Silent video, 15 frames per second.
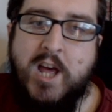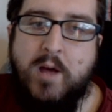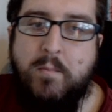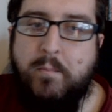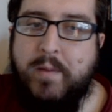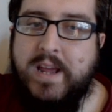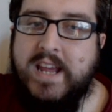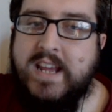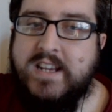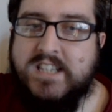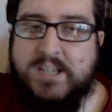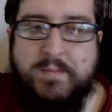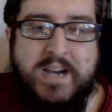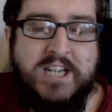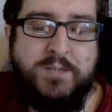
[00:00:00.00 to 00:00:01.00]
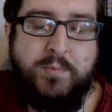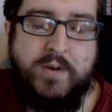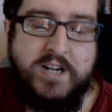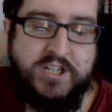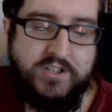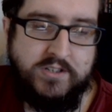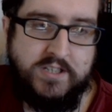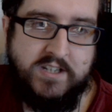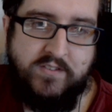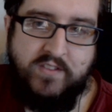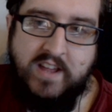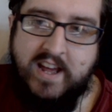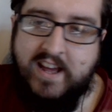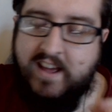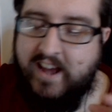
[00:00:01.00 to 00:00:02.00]
B, some aspirational stuff
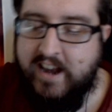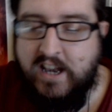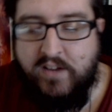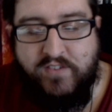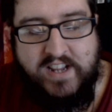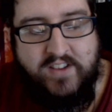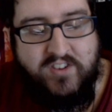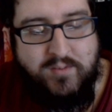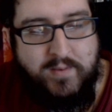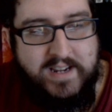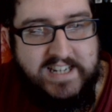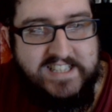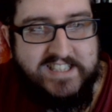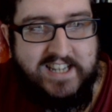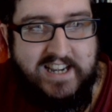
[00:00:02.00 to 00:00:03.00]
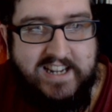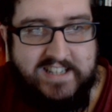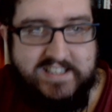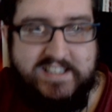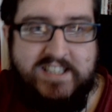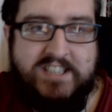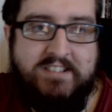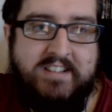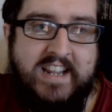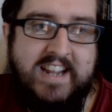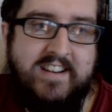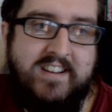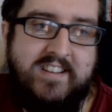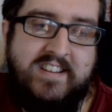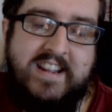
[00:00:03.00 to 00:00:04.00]
there. I'd love to have some Easterlings, so they get
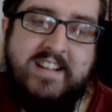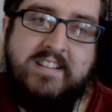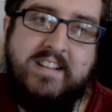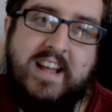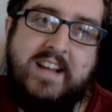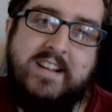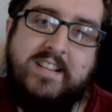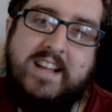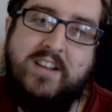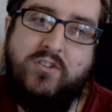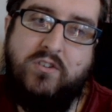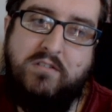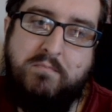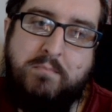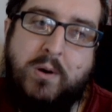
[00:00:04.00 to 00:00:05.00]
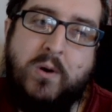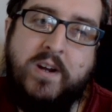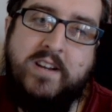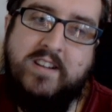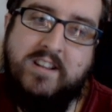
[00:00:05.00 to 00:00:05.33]
to sit in that sort of pocket in the